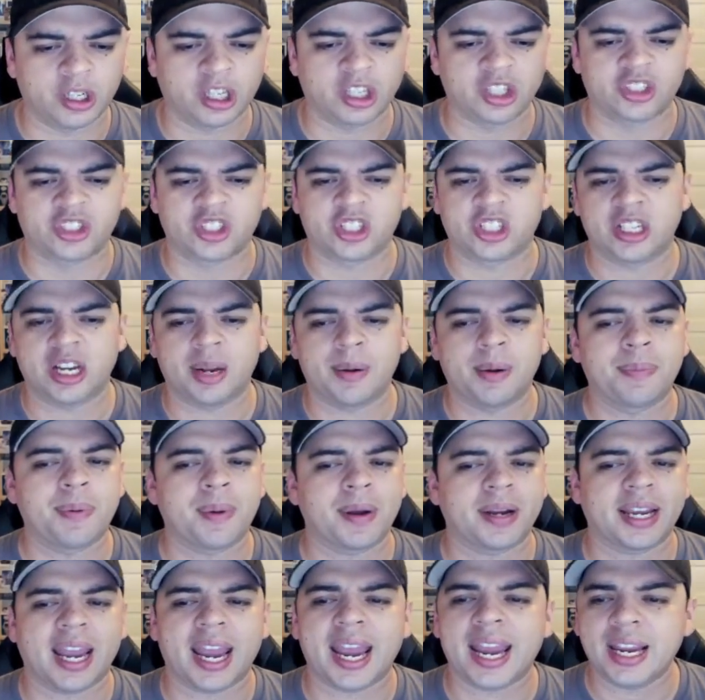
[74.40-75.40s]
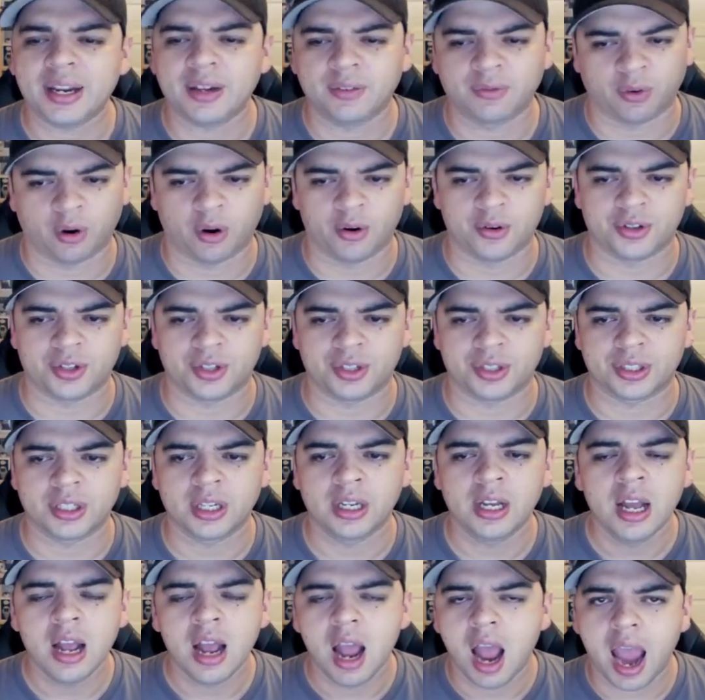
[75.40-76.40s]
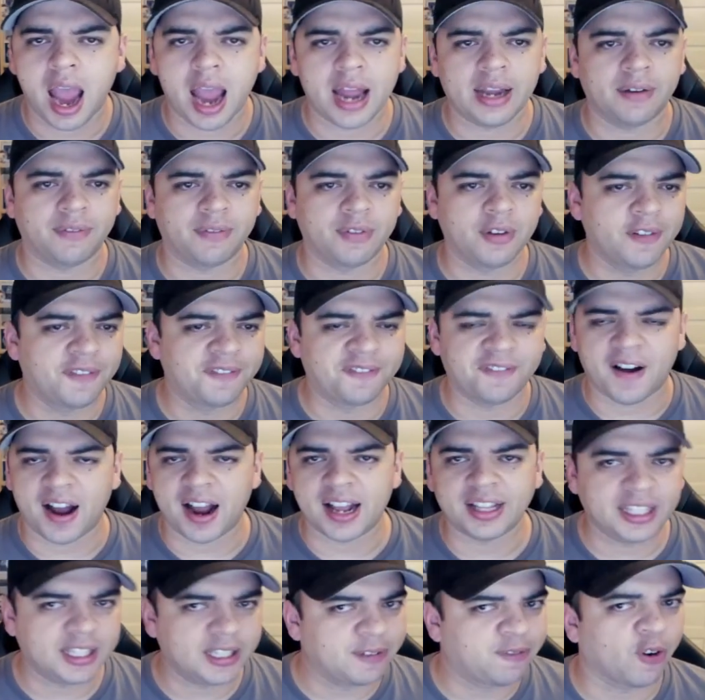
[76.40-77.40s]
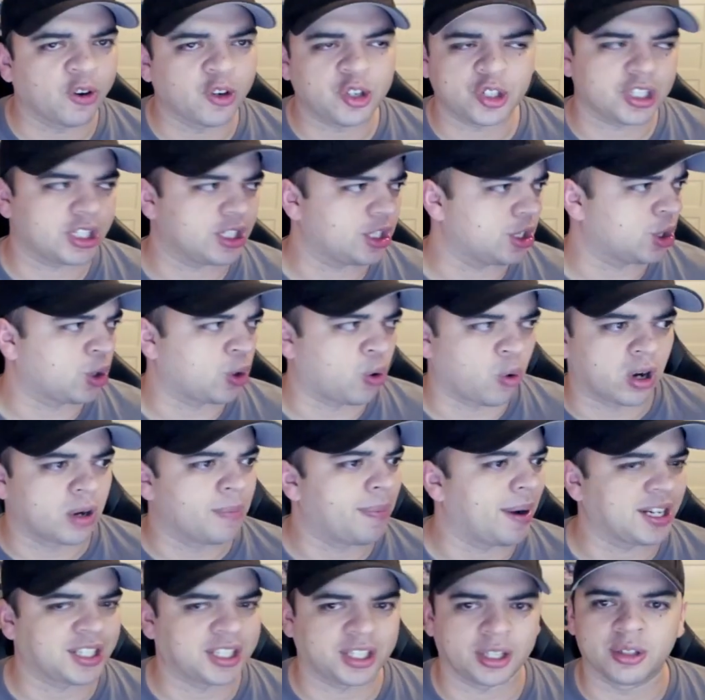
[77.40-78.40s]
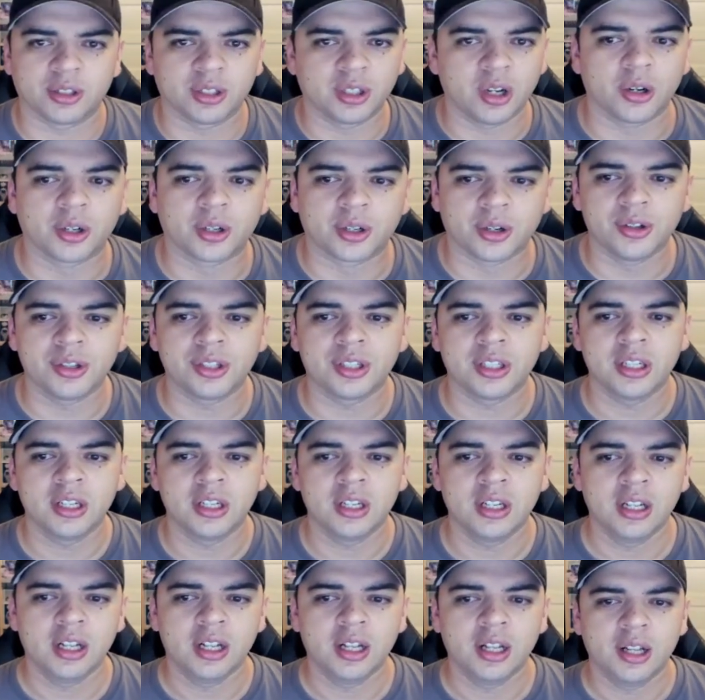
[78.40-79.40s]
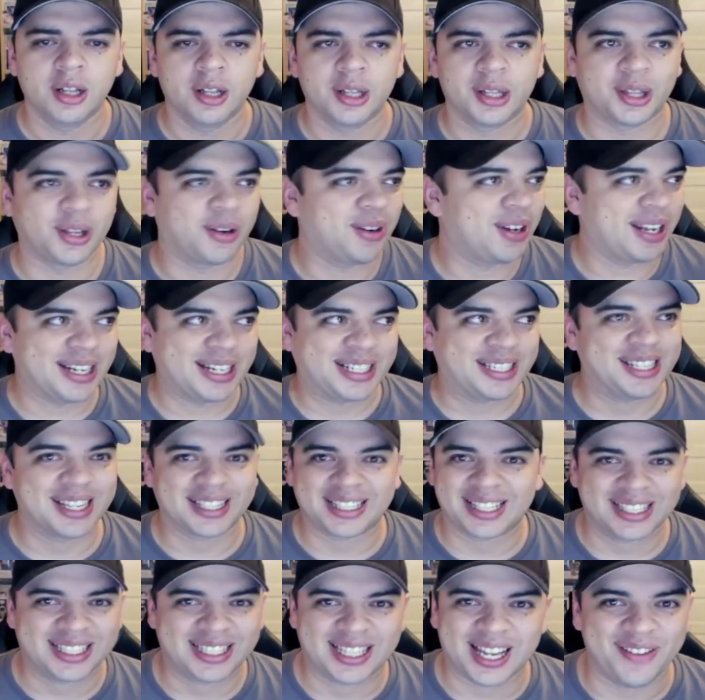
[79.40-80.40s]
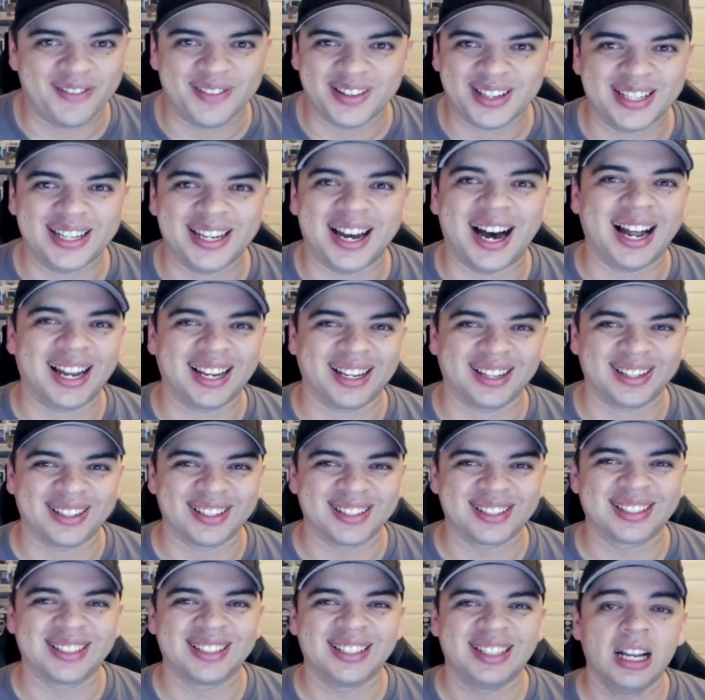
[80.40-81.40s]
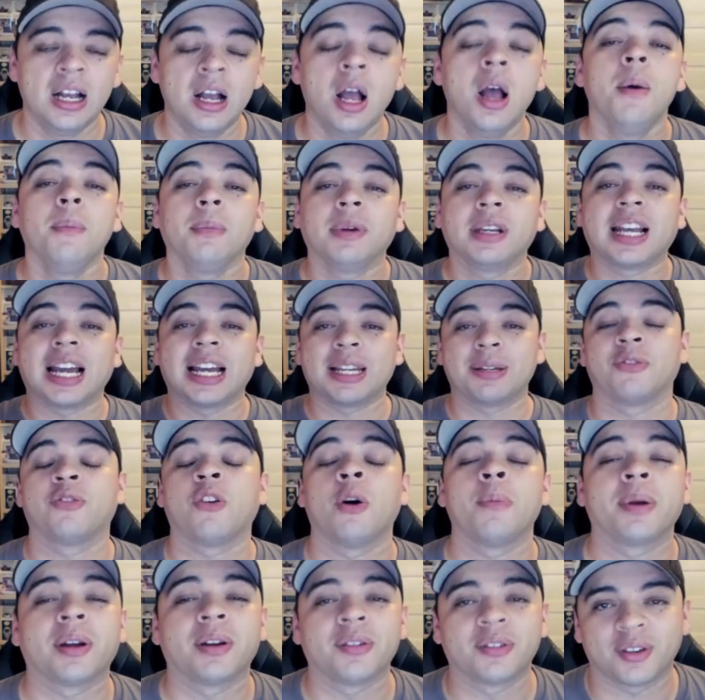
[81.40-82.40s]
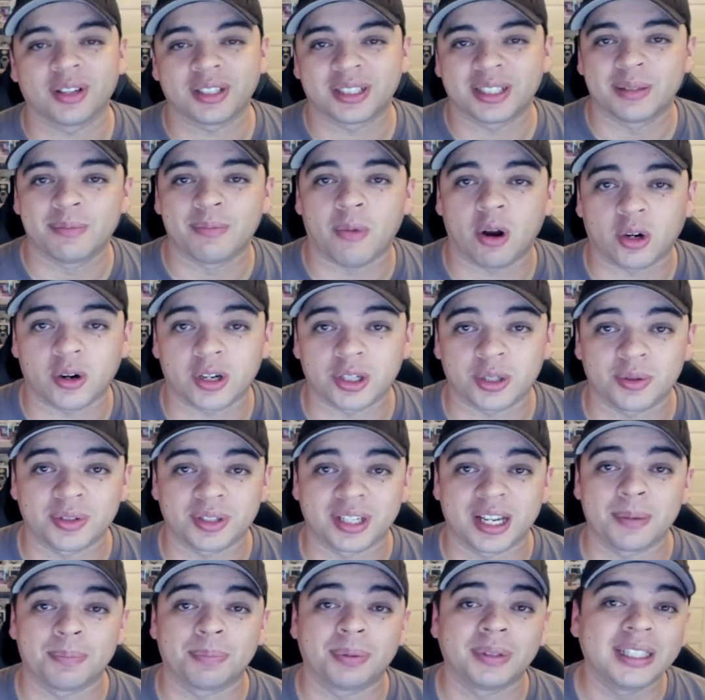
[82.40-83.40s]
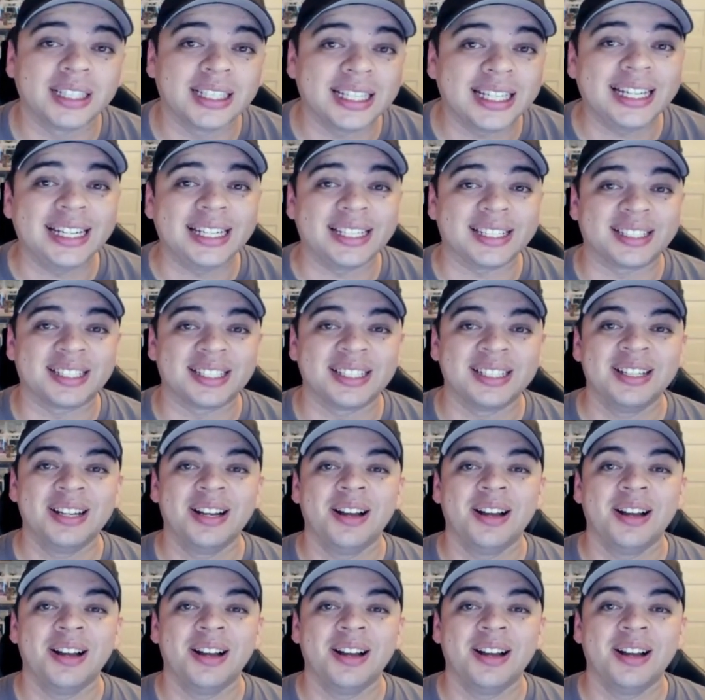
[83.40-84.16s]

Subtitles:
got the Champion Pack 8 versions. And if you find these versions in your quarter box or your locals, they're like $6 to $7. Because before we go to the rest of the market, I want to say, please